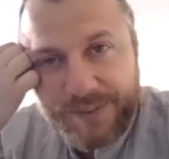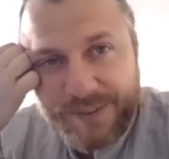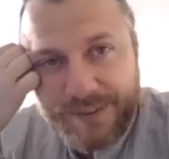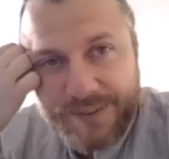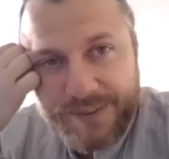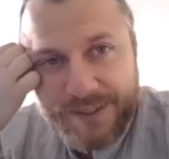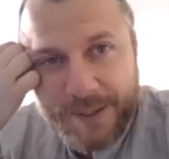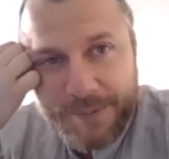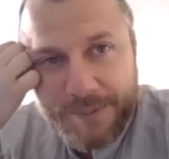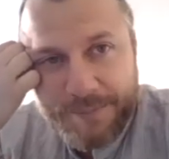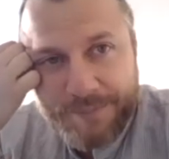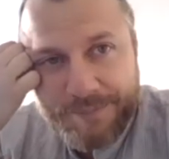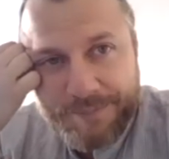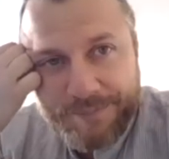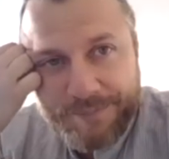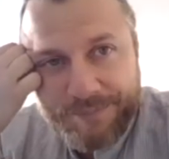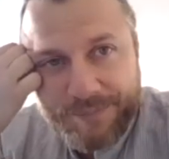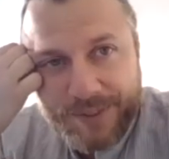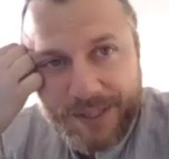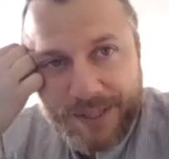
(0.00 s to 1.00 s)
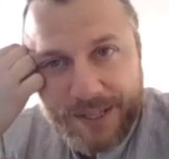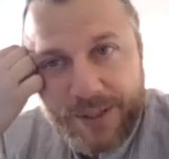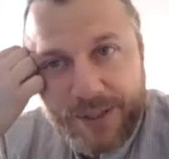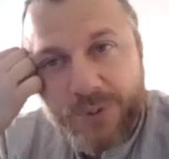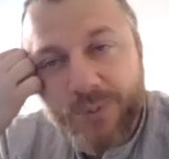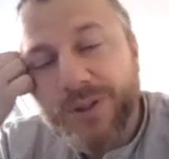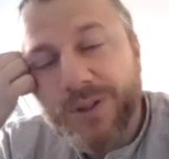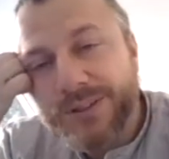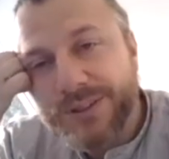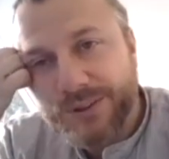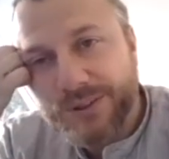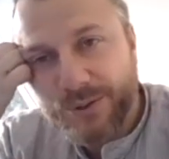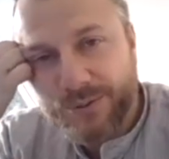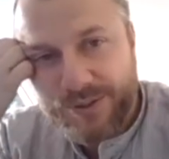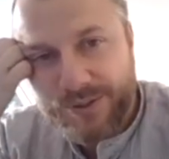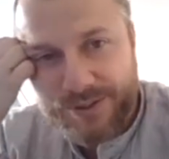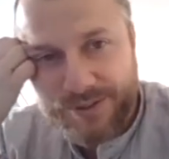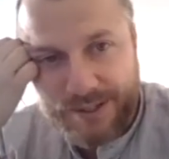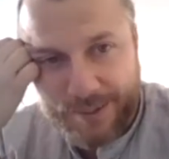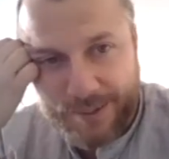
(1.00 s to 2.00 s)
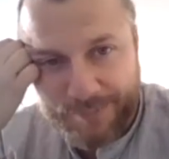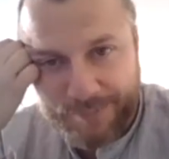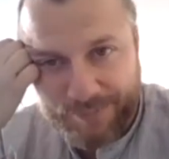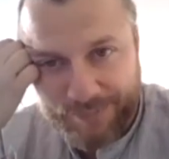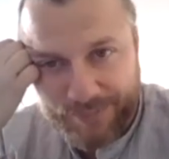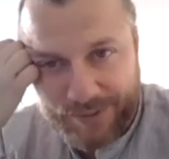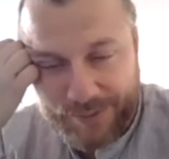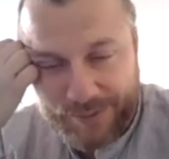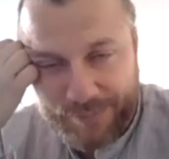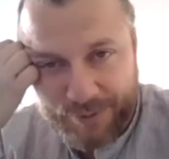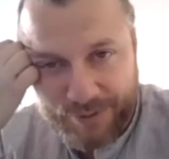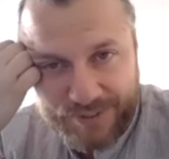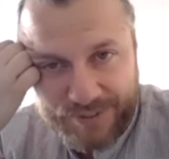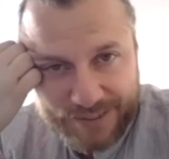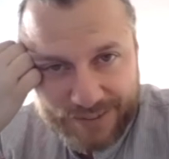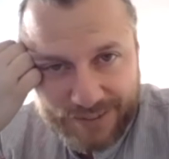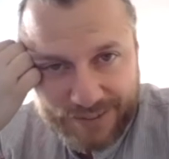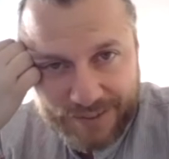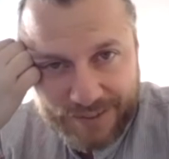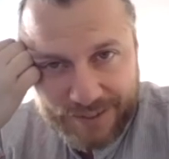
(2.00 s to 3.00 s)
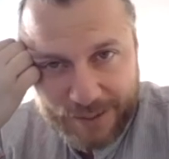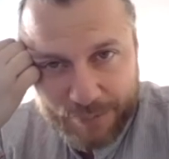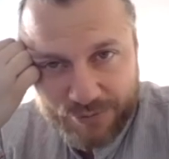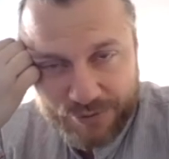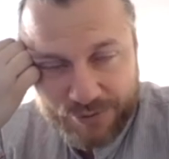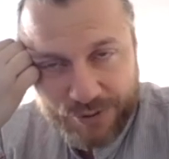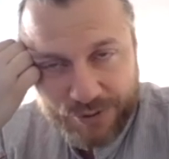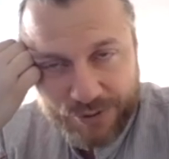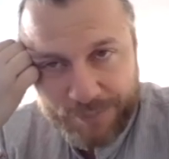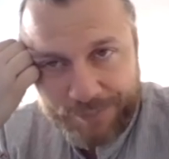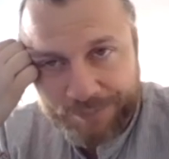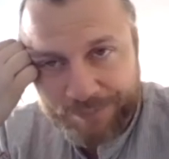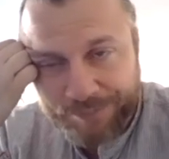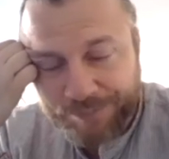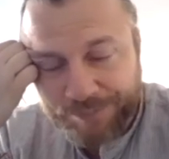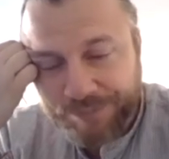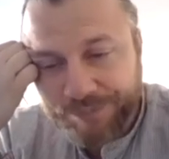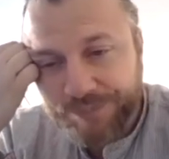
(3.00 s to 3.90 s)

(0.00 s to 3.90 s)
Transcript: them getting worse over time, in preventing them from